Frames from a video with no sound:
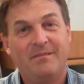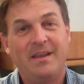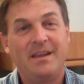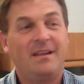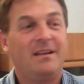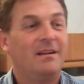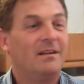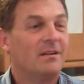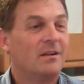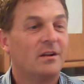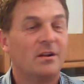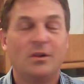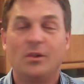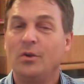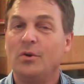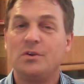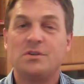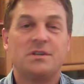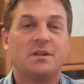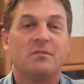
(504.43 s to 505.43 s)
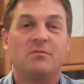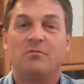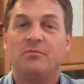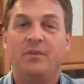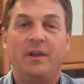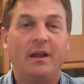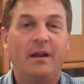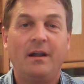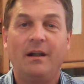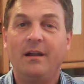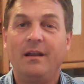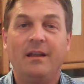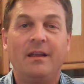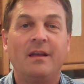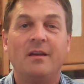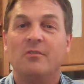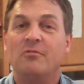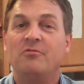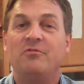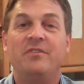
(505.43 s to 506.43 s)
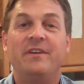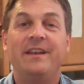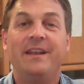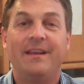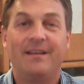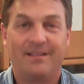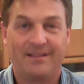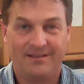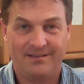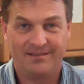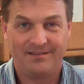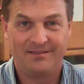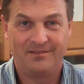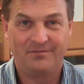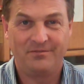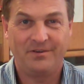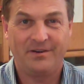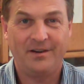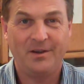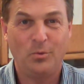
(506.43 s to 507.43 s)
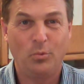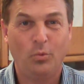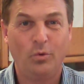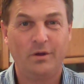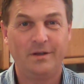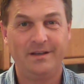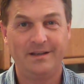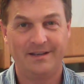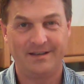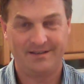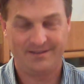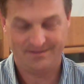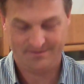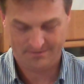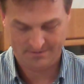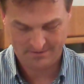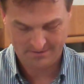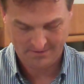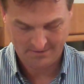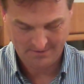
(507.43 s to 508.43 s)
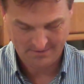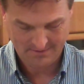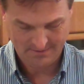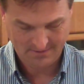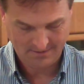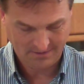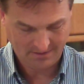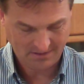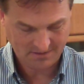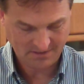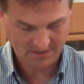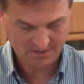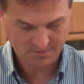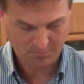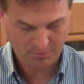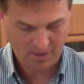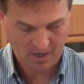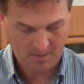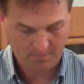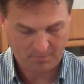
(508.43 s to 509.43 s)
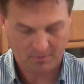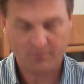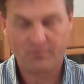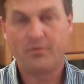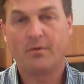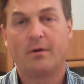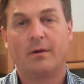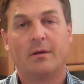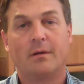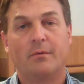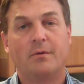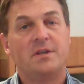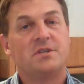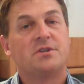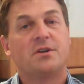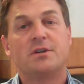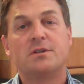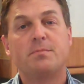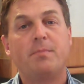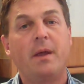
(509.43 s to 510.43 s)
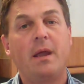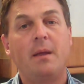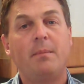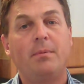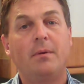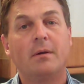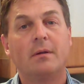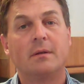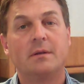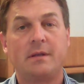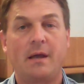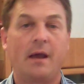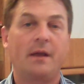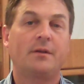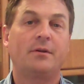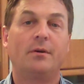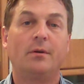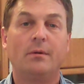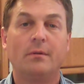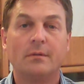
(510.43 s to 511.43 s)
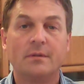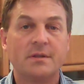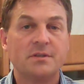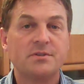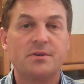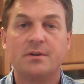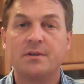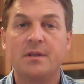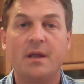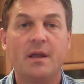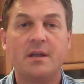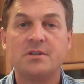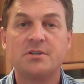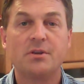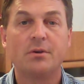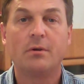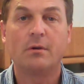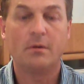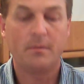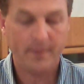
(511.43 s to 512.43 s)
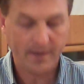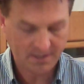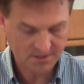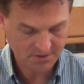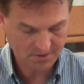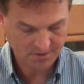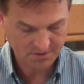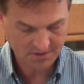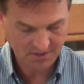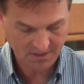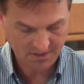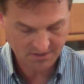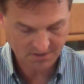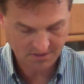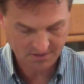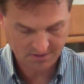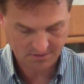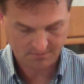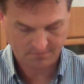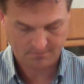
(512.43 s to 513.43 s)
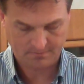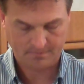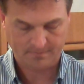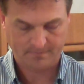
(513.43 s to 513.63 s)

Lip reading: Make your conclusion very vanilla, very wooden, because that's proper for a research paper, a doctoral dissertation, or a master's thesis.